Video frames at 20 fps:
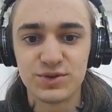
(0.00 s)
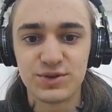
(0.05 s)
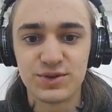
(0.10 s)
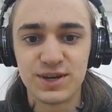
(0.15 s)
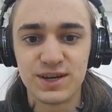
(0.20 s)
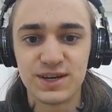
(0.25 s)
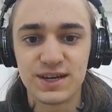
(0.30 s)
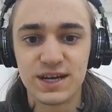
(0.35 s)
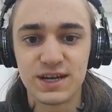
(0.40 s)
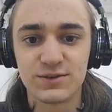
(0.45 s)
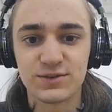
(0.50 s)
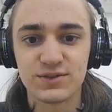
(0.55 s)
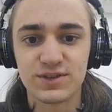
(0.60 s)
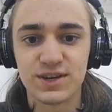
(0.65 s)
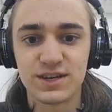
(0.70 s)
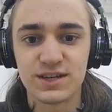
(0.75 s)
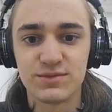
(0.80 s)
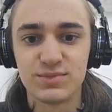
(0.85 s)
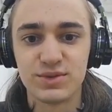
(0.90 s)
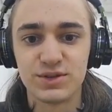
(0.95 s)
doing right now is
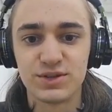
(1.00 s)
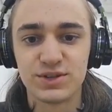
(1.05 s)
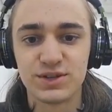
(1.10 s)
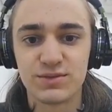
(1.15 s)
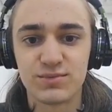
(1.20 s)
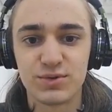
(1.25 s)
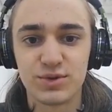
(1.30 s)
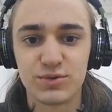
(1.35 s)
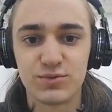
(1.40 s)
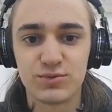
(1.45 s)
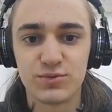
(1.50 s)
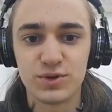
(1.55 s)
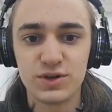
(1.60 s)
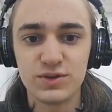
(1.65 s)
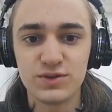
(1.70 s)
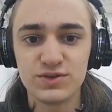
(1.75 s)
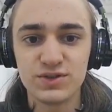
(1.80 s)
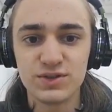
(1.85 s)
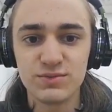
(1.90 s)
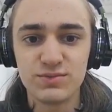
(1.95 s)
kind of building up the
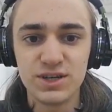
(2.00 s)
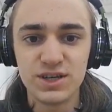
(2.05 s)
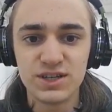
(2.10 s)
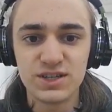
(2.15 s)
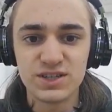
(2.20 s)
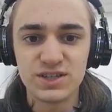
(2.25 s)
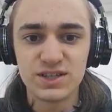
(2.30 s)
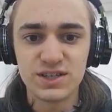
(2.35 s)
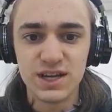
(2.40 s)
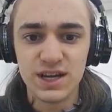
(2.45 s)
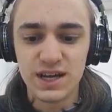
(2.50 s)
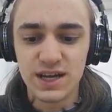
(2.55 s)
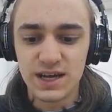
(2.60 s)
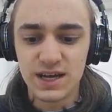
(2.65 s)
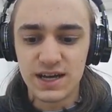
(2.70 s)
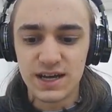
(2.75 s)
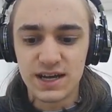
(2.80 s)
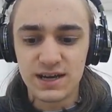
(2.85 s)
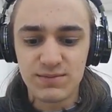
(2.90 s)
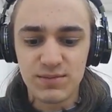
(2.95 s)
walls a bit.
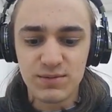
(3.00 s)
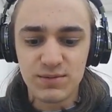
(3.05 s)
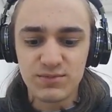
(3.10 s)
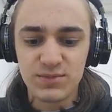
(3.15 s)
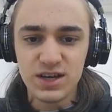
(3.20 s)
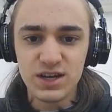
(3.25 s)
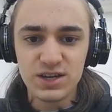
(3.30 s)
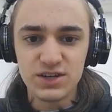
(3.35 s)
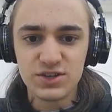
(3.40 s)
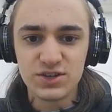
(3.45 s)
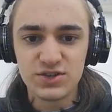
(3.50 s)
I'm not